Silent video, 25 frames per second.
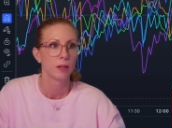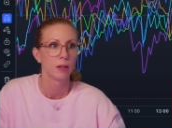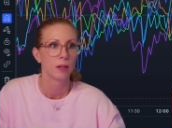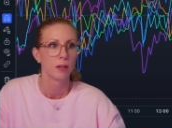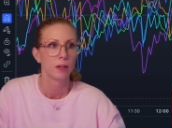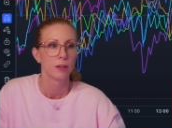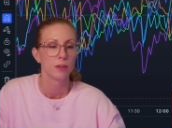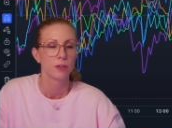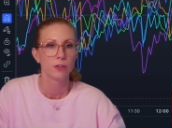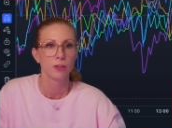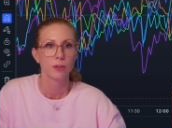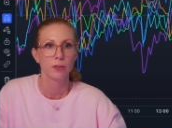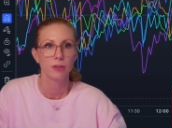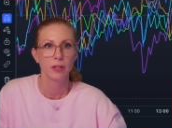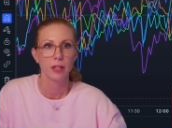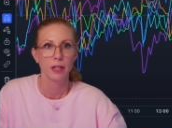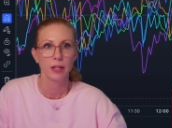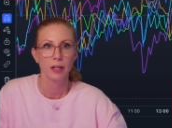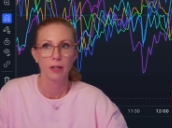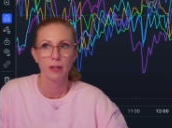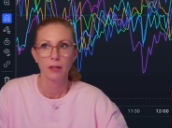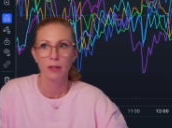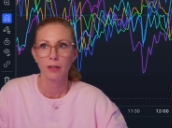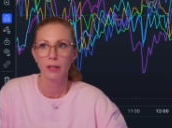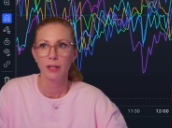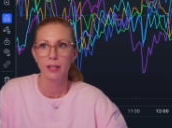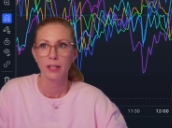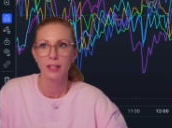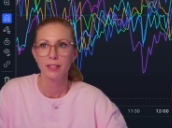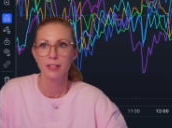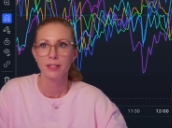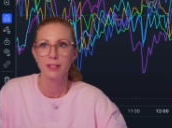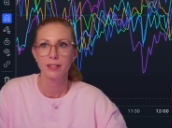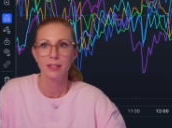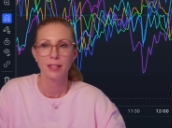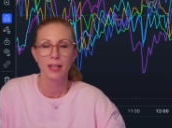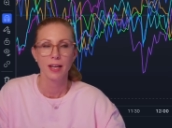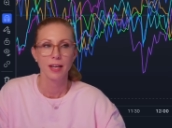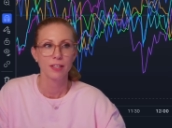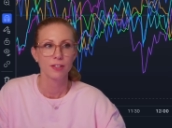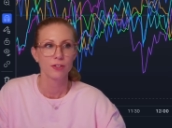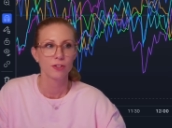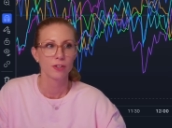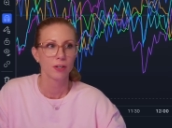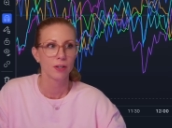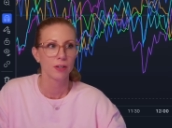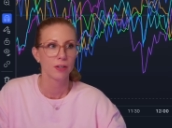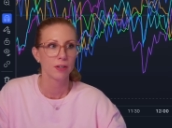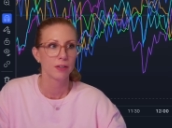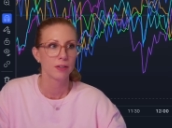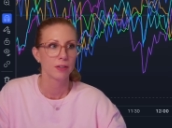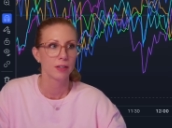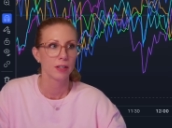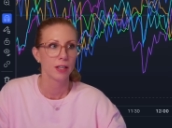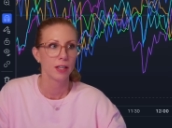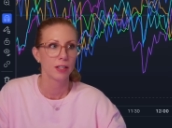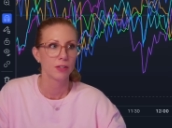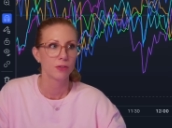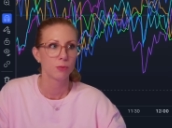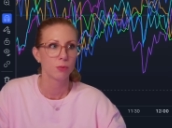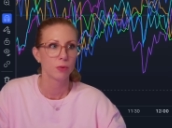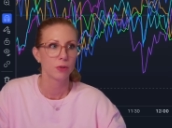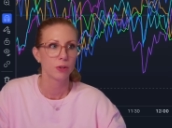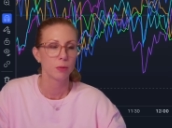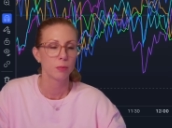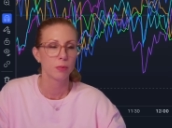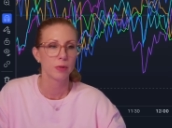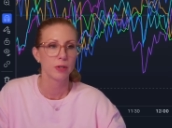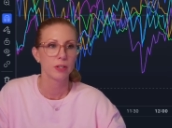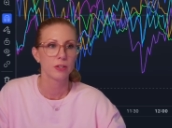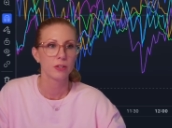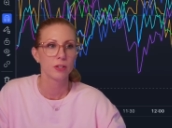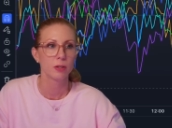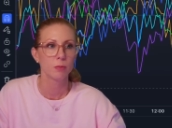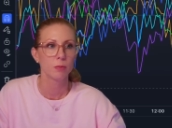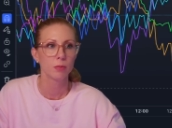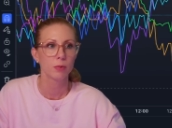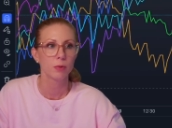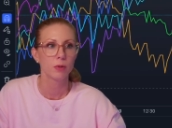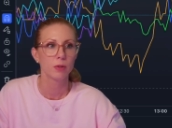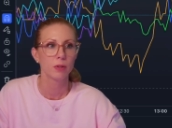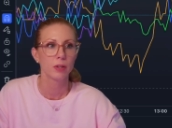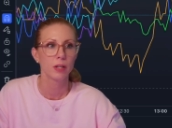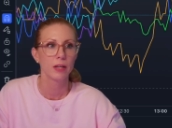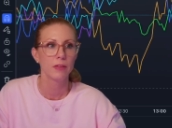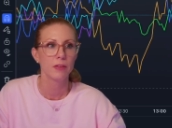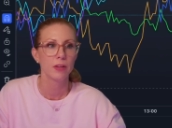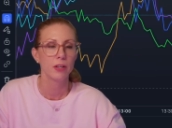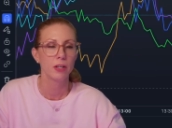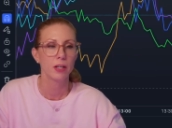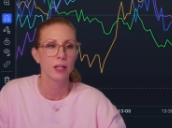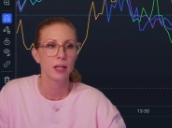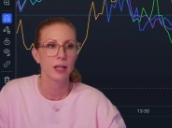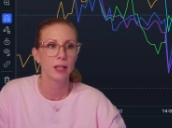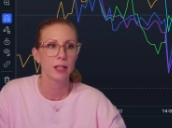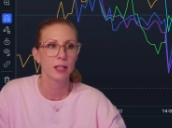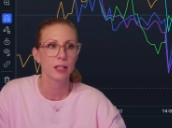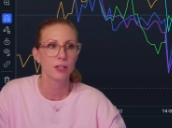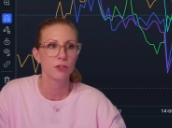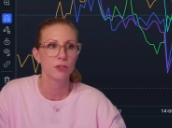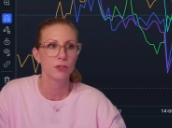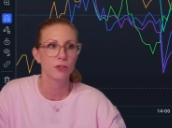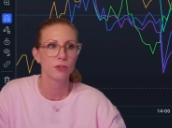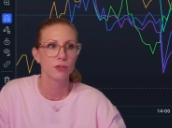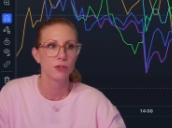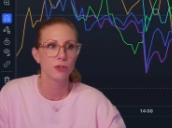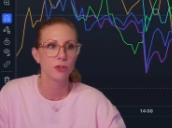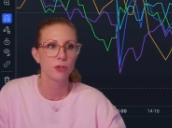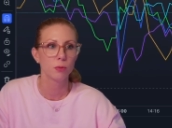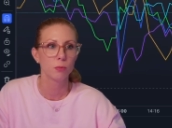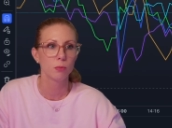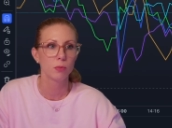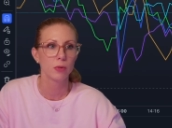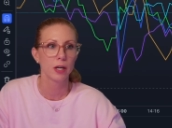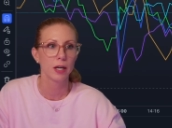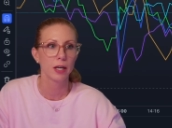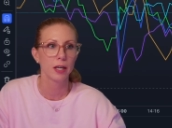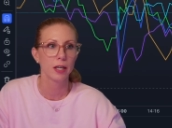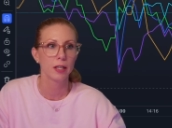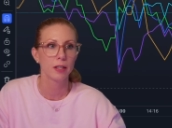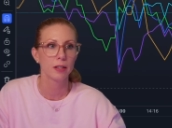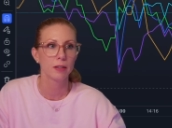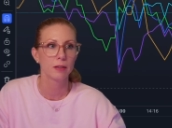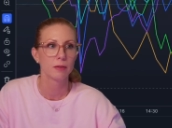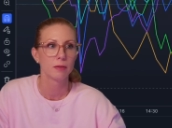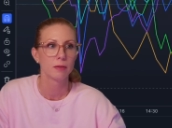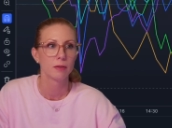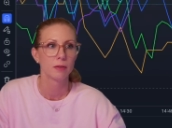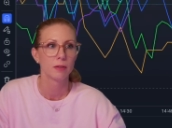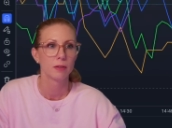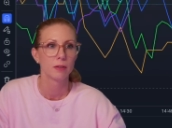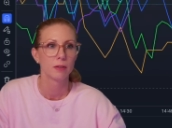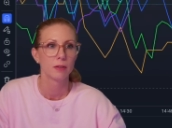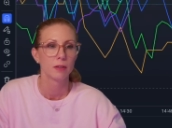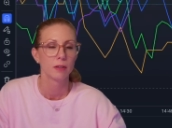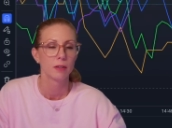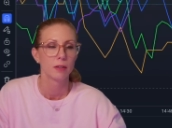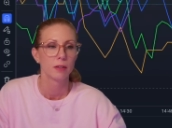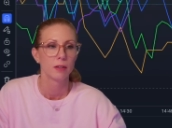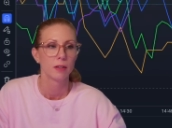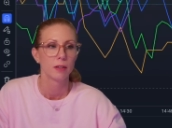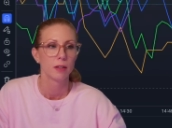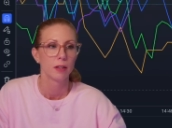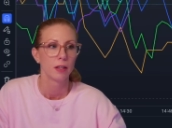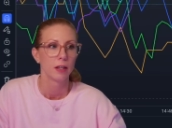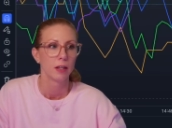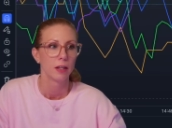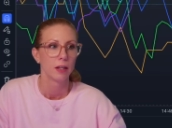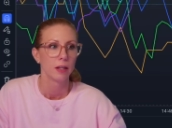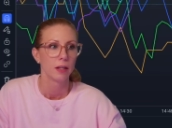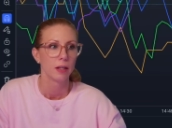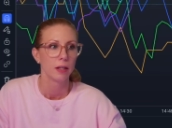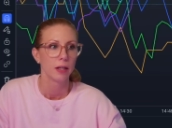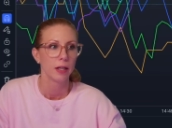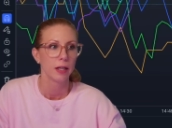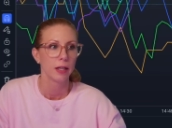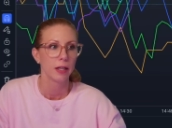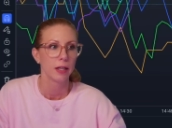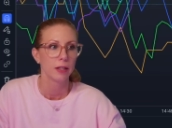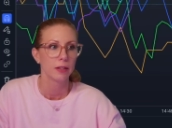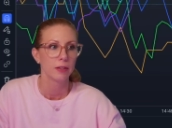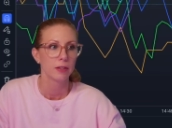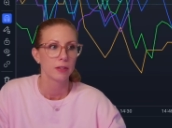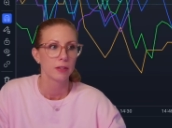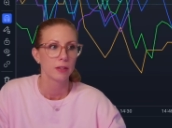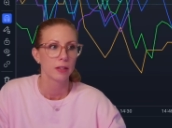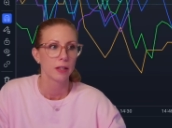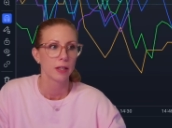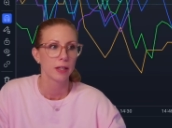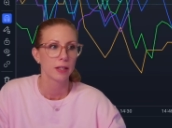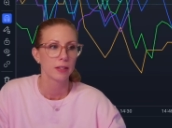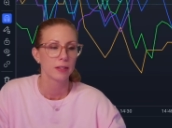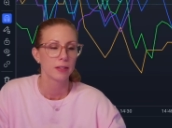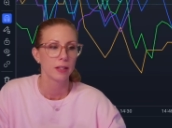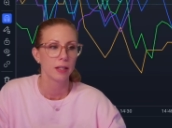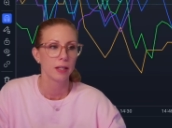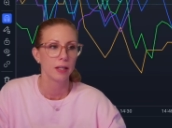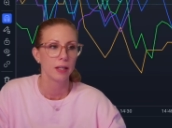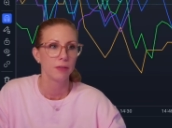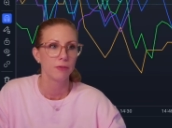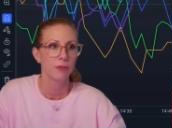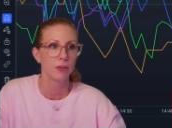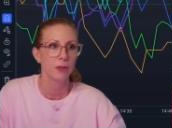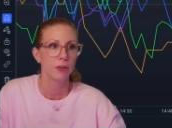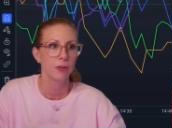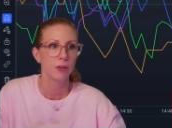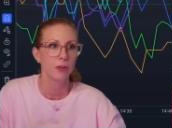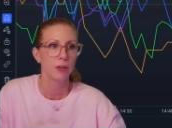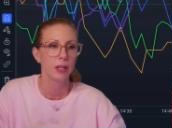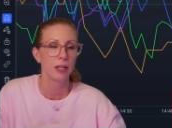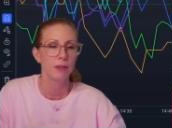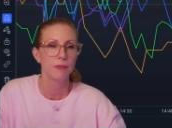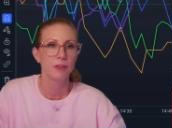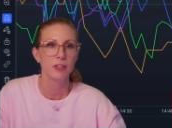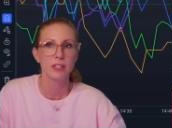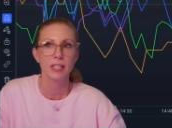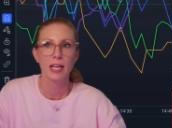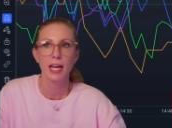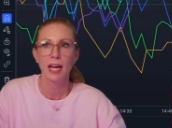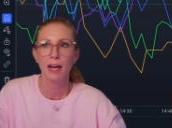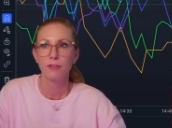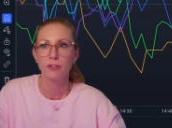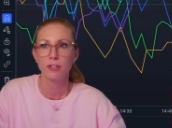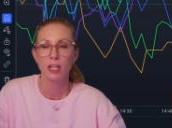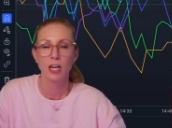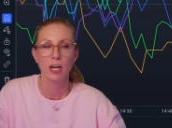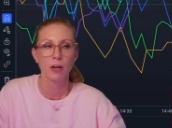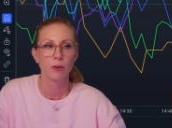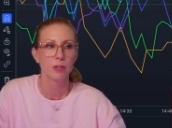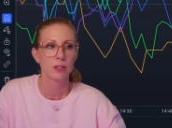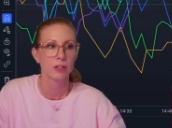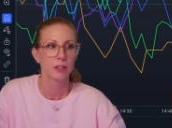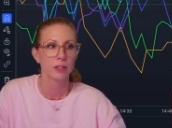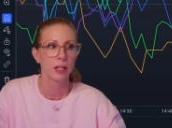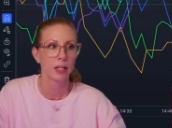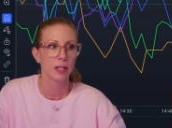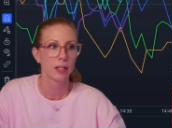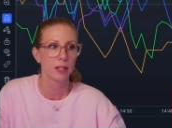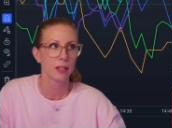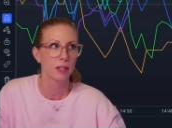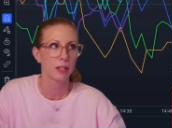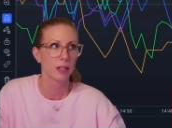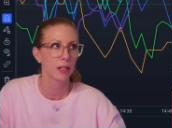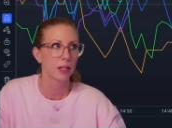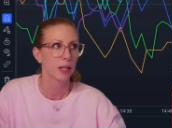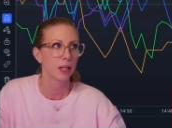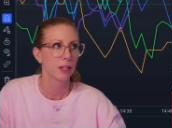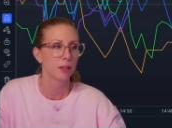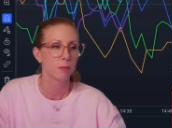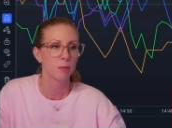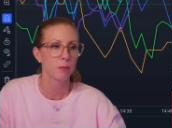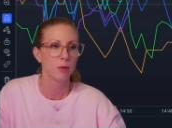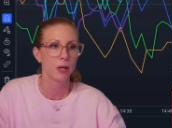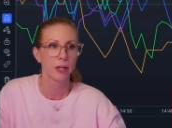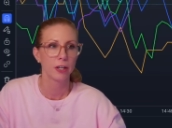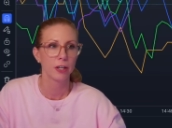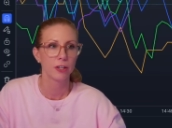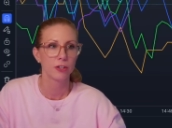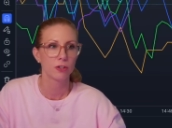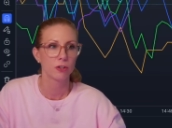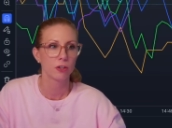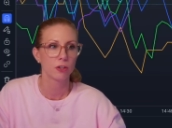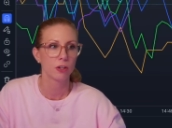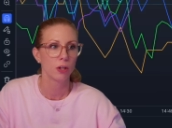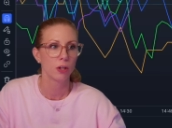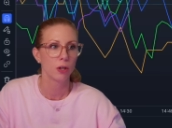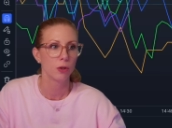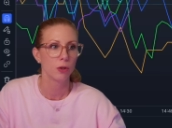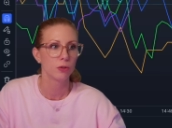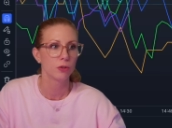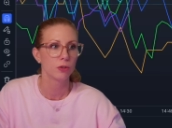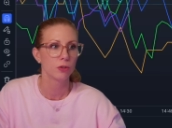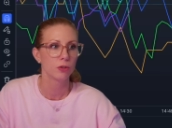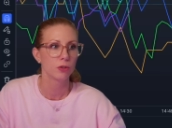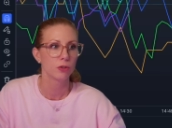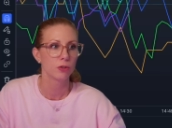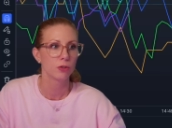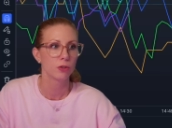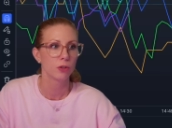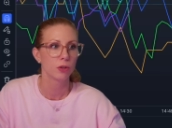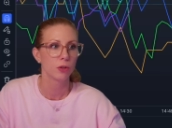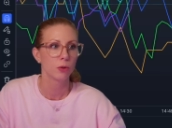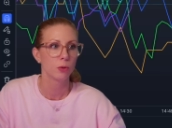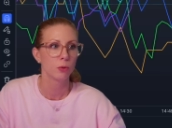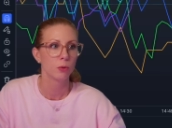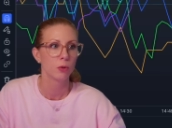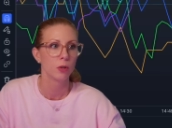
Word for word: So there is that chart. It's really pretty simple. And then you got to get your zoom right. And like I said, if you're if it's after hours, like uh, the market just closed, so